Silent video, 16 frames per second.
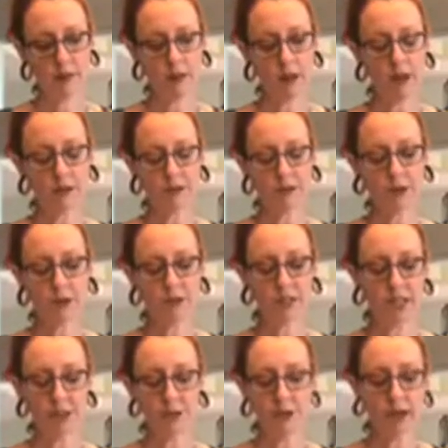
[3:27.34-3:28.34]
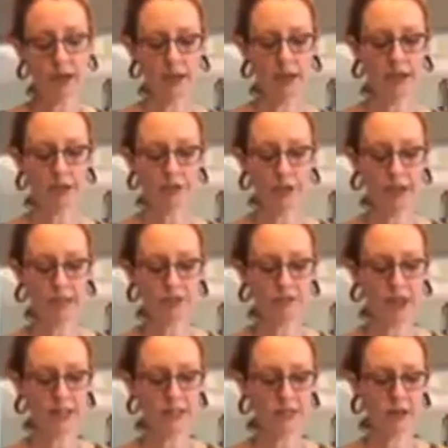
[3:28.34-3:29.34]
Also, saturated and trans
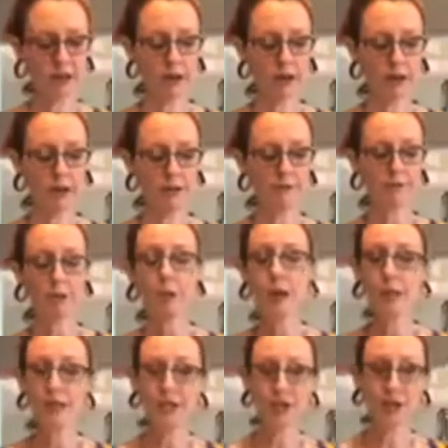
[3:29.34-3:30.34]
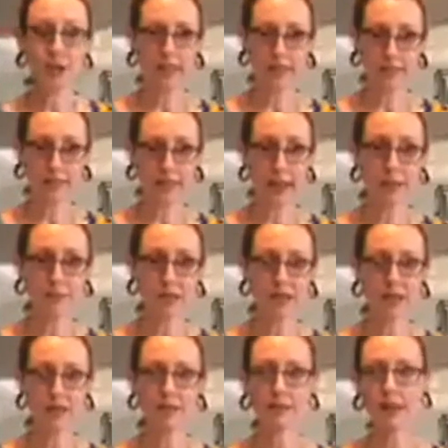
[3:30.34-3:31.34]
fats are influential in that
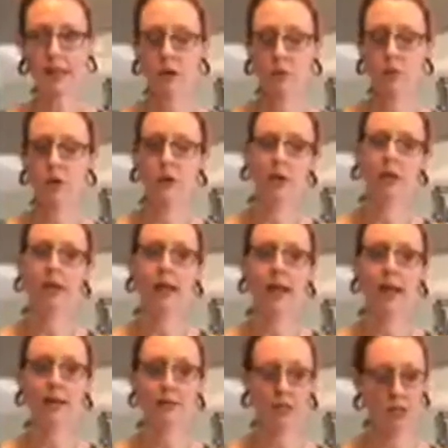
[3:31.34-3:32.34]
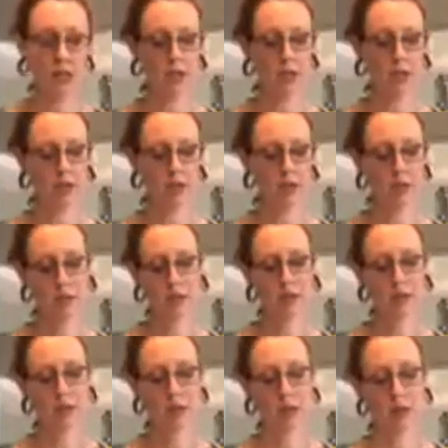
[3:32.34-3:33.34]
because they will actually
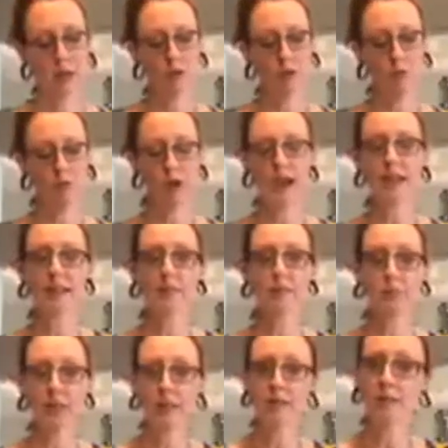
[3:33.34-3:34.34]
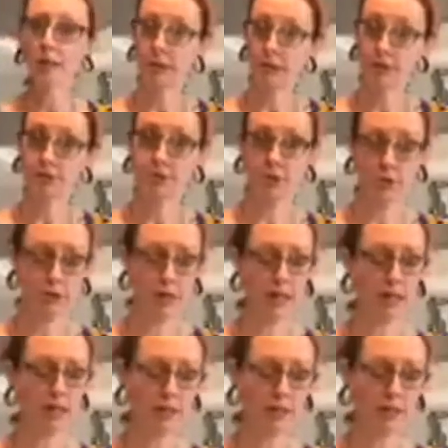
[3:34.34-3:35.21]
raise blood cholesterol.